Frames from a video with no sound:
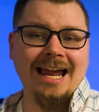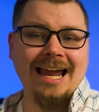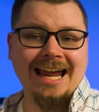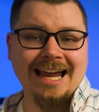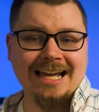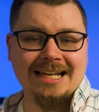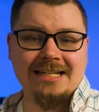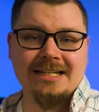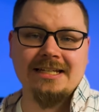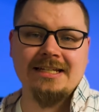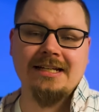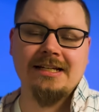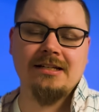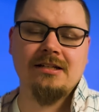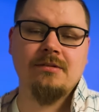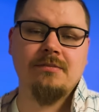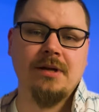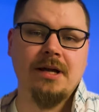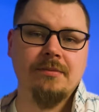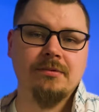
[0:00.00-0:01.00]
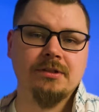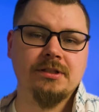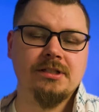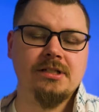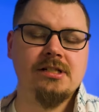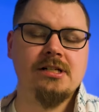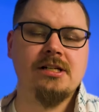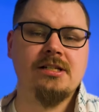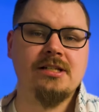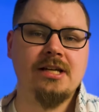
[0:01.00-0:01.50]
and it needed to be able to
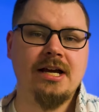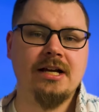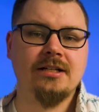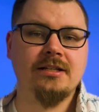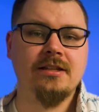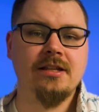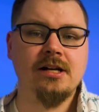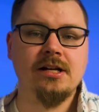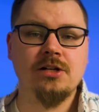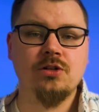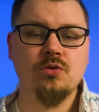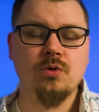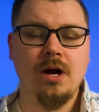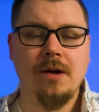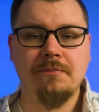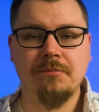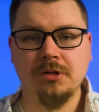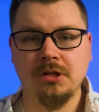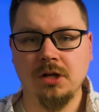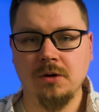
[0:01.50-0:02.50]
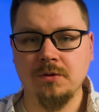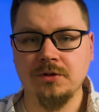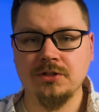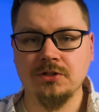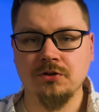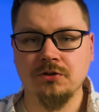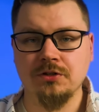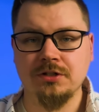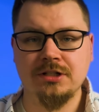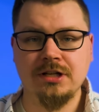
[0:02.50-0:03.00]
detect that it dropped below a
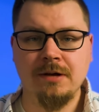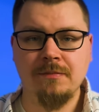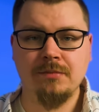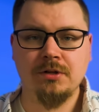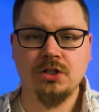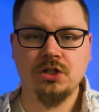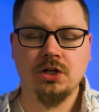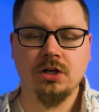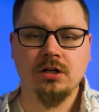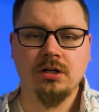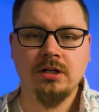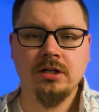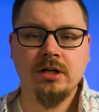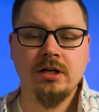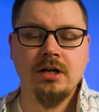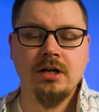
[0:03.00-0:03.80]
certain temperature.